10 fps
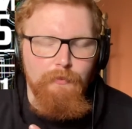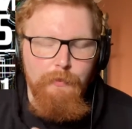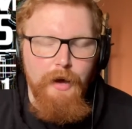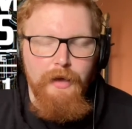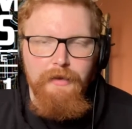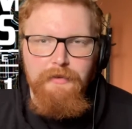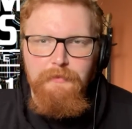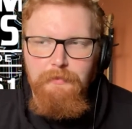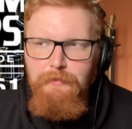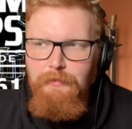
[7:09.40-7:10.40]
biased
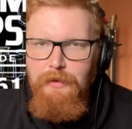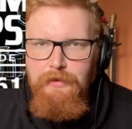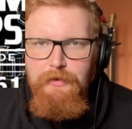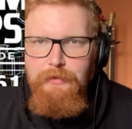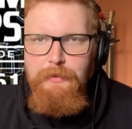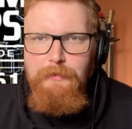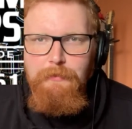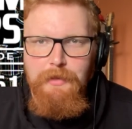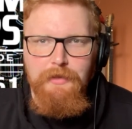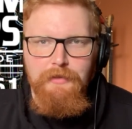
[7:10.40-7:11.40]
a little bit
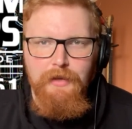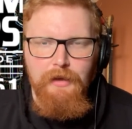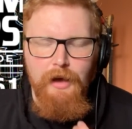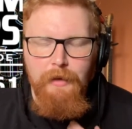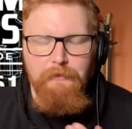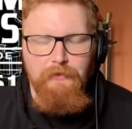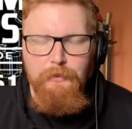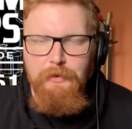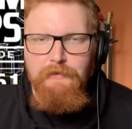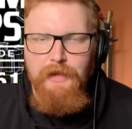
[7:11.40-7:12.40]
because I'm from
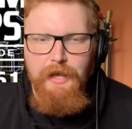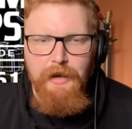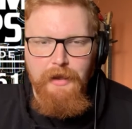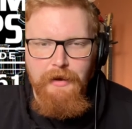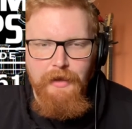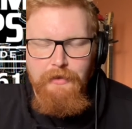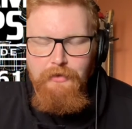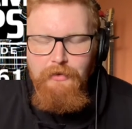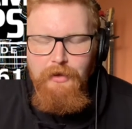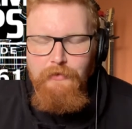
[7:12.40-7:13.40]
Newfoundland and I
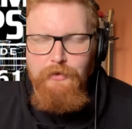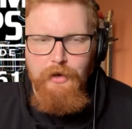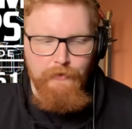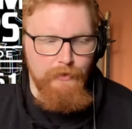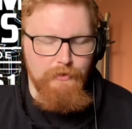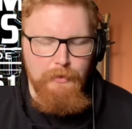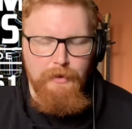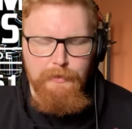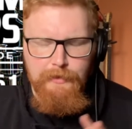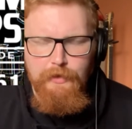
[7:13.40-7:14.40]
love Craig Vineham
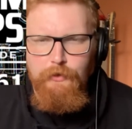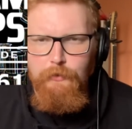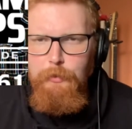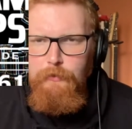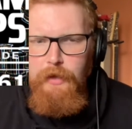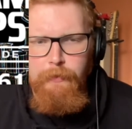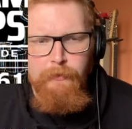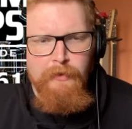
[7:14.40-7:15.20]
pickups. He's also from Newfoundland.